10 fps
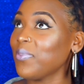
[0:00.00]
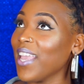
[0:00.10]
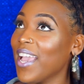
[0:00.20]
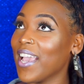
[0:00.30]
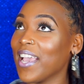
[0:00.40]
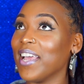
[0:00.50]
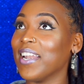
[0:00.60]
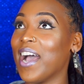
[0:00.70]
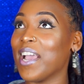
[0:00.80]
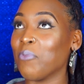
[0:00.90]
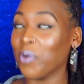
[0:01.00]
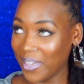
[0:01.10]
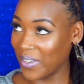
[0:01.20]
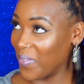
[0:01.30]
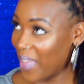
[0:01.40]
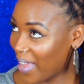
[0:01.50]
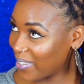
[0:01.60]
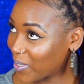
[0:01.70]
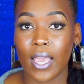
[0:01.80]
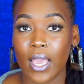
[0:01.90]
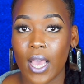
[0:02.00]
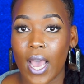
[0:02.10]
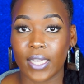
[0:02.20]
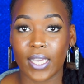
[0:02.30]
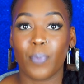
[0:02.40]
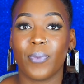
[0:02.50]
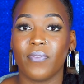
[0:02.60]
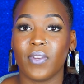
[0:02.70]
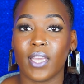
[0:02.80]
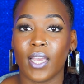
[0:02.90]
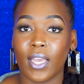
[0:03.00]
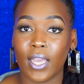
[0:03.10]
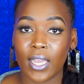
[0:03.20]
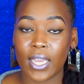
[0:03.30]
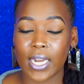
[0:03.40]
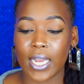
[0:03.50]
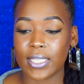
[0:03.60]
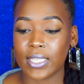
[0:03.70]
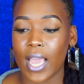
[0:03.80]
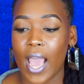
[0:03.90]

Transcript: And I am working on that. I get up every day and I say I